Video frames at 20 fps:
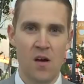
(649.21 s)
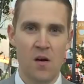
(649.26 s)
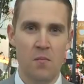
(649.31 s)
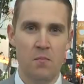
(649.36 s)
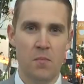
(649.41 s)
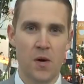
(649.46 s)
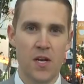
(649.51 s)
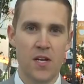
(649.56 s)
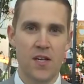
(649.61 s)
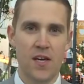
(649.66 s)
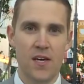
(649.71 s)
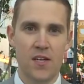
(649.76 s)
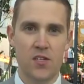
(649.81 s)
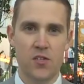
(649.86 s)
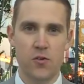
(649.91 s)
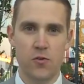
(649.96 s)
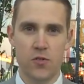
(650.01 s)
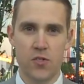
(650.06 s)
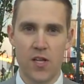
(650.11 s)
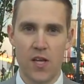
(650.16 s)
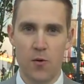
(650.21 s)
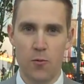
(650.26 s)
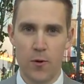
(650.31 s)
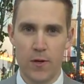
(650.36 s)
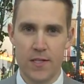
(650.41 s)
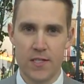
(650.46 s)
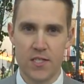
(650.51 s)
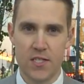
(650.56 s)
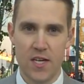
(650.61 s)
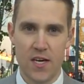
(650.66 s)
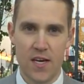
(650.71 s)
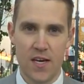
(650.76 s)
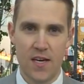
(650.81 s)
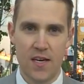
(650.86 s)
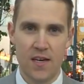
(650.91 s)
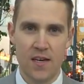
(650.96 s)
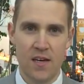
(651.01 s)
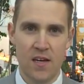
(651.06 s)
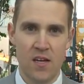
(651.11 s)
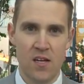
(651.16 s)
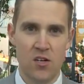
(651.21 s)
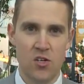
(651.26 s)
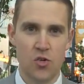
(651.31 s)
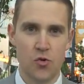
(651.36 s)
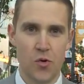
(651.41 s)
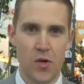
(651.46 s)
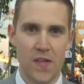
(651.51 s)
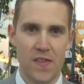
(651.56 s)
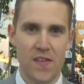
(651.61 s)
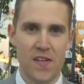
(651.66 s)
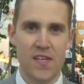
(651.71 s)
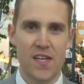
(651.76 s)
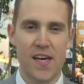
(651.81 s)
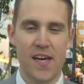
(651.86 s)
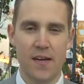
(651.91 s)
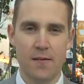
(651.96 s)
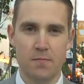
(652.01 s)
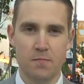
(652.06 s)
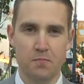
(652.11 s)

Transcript: Monday, Tuesday, Wednesday during the day.